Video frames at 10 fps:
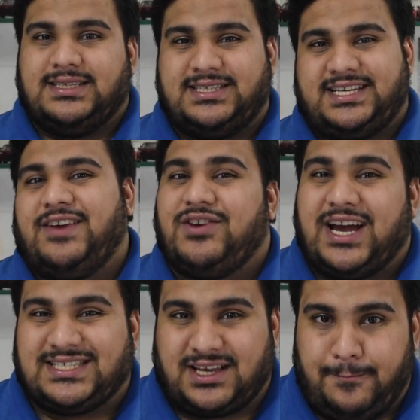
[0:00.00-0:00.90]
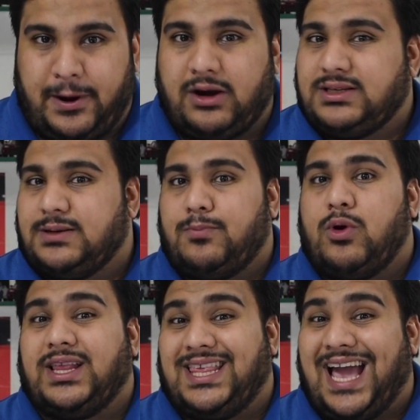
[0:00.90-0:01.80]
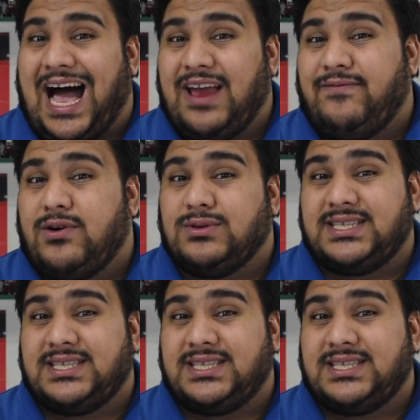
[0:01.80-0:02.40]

Just to give you guys a comparison point, the iPhone